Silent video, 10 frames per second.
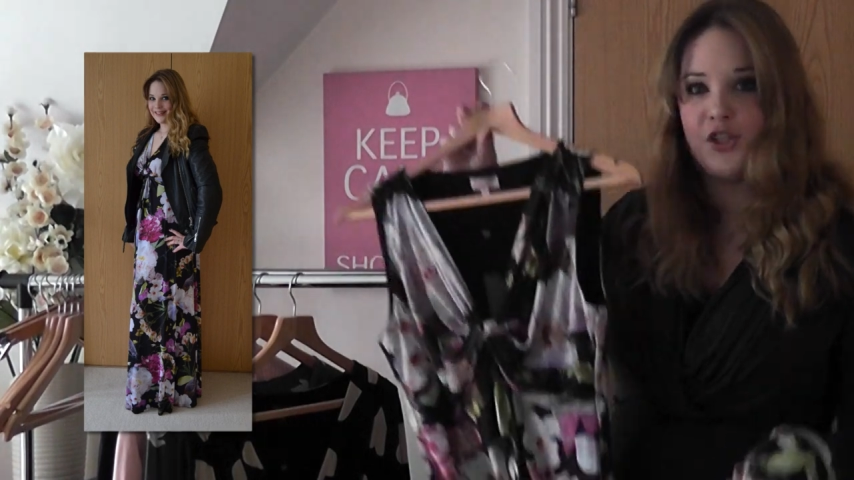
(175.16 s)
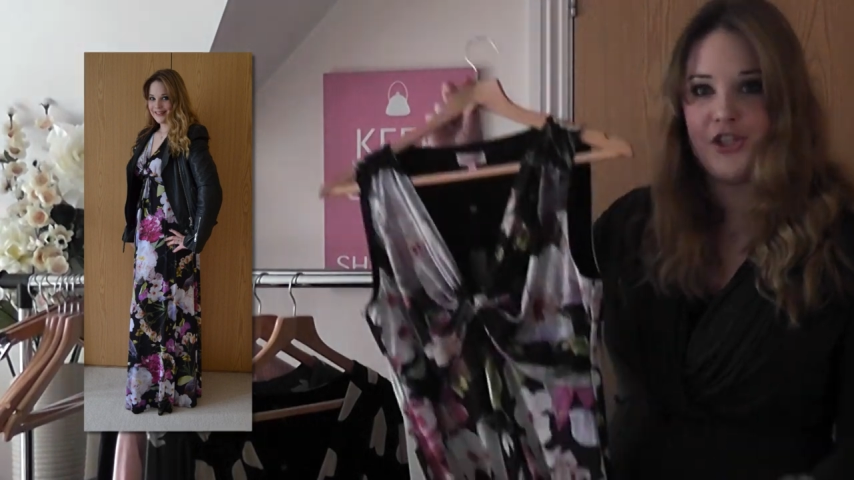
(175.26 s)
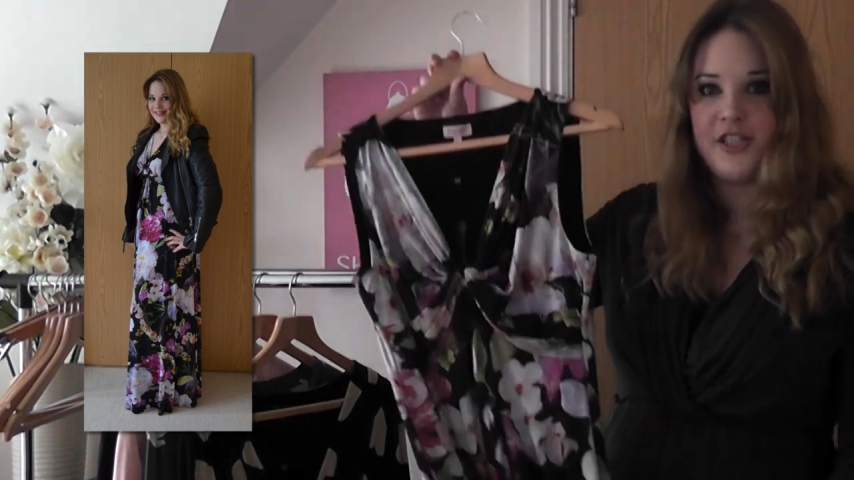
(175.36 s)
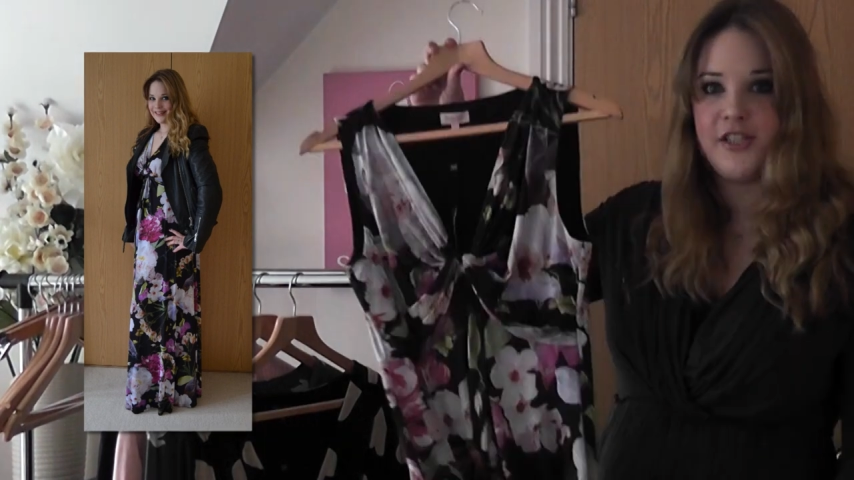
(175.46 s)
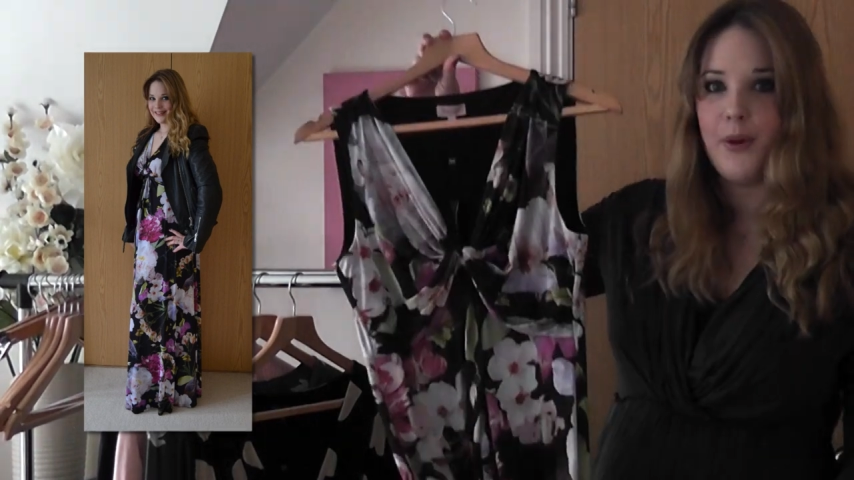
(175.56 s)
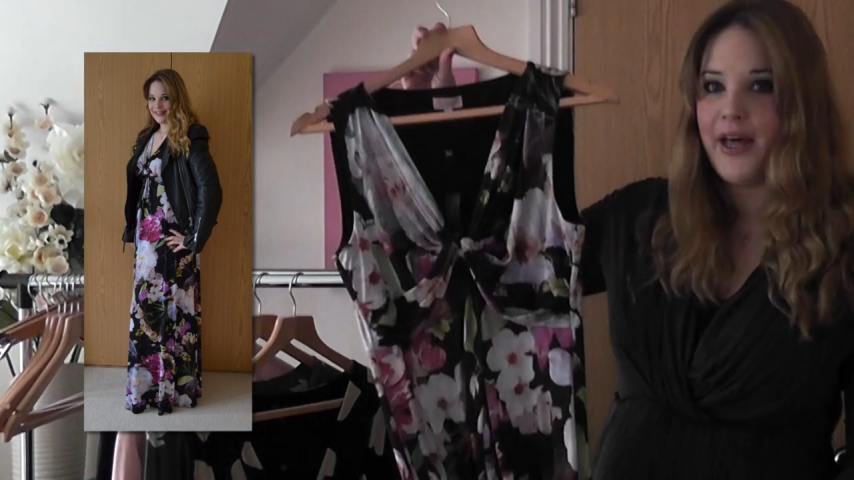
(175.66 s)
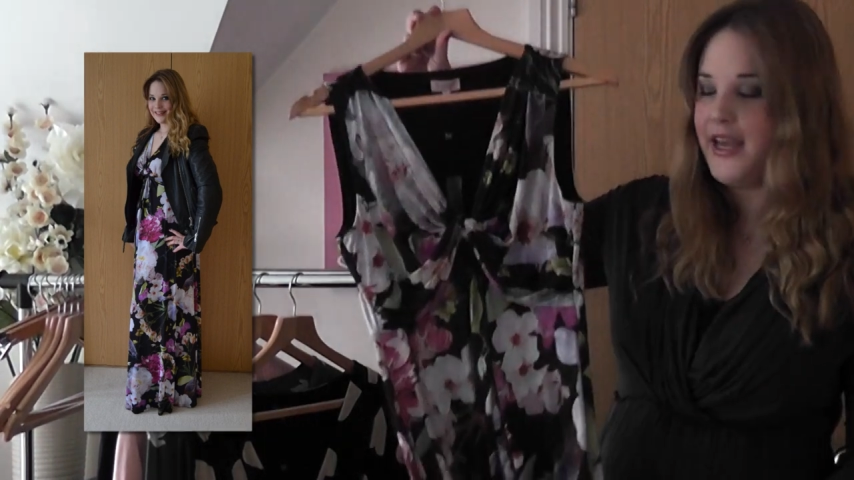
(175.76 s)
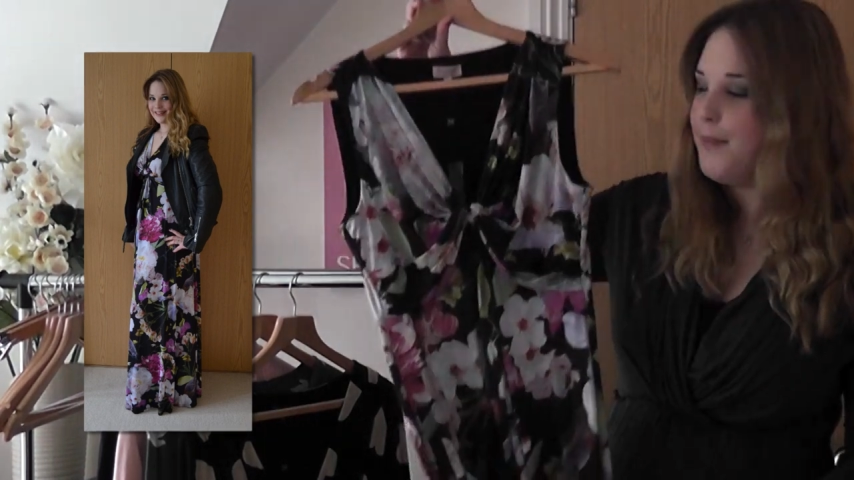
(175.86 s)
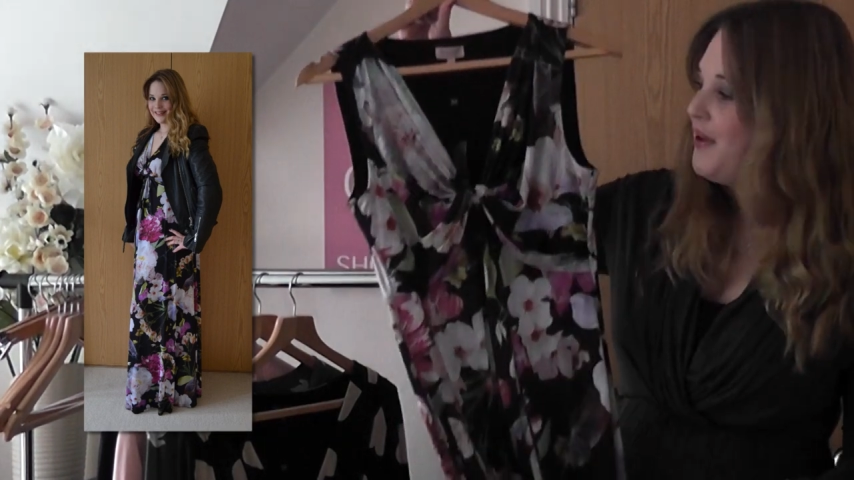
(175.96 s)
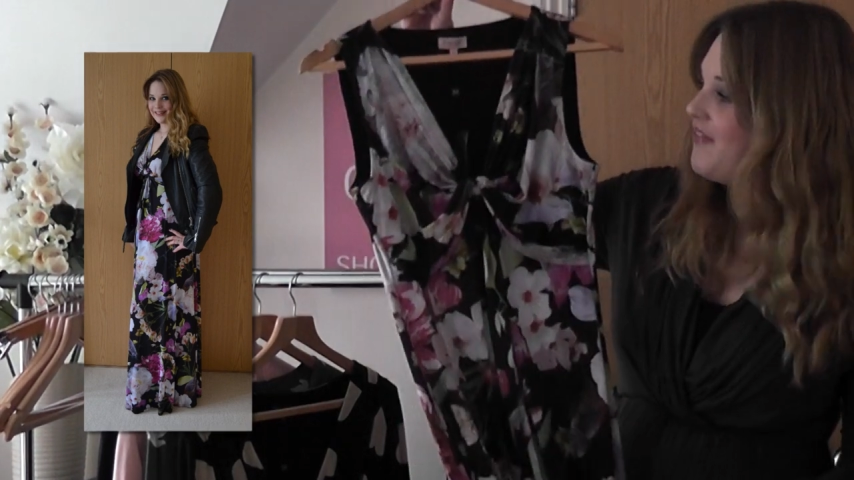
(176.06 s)
just to add
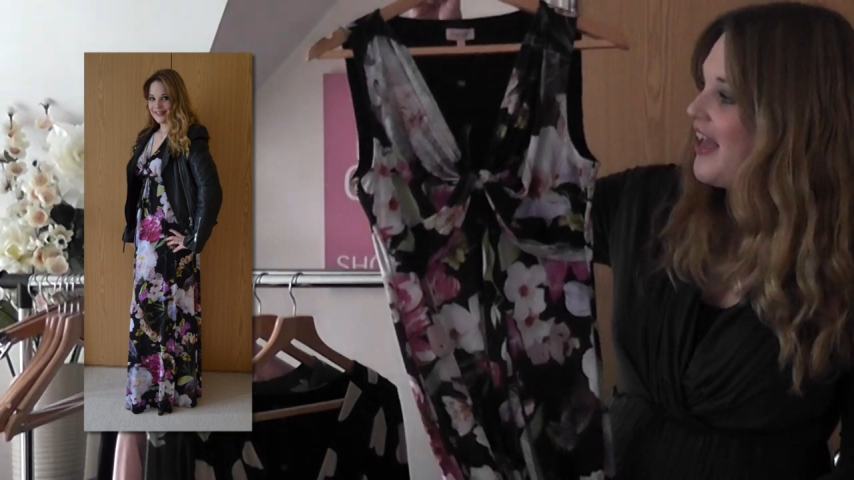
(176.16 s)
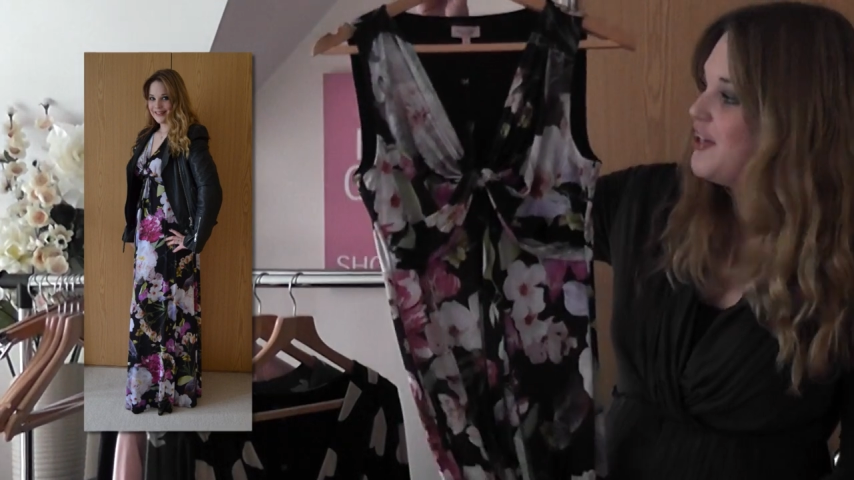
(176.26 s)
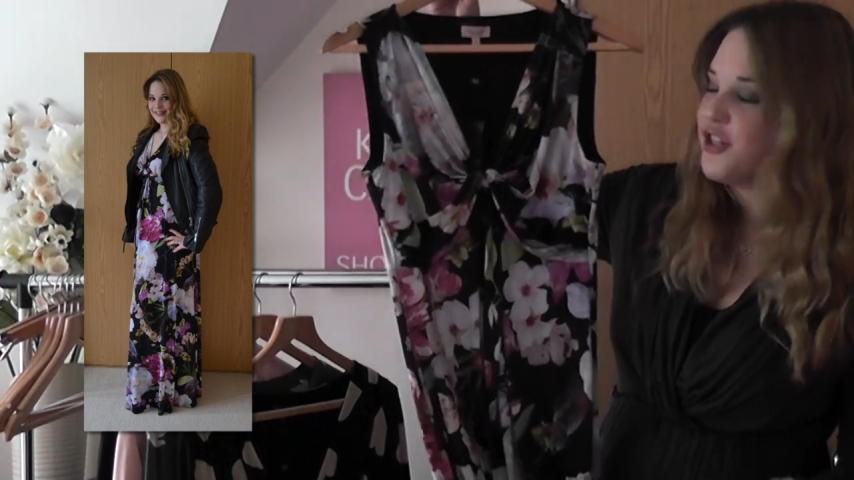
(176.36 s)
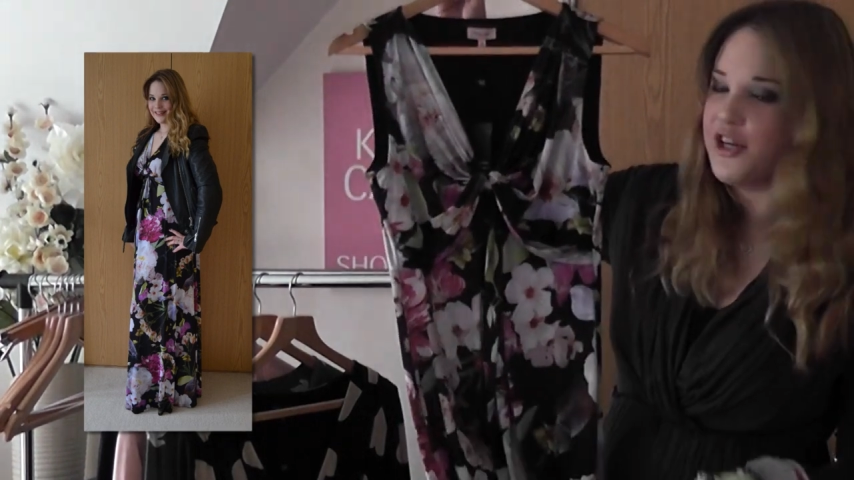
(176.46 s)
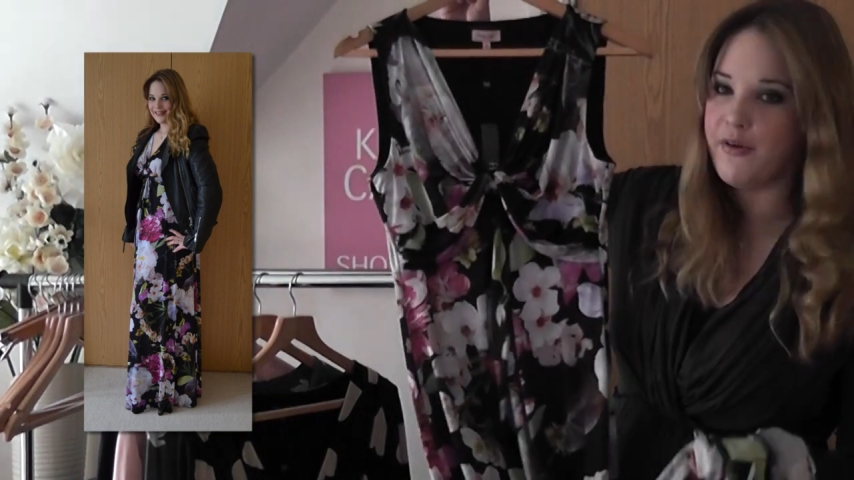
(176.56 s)
it a bit of edge.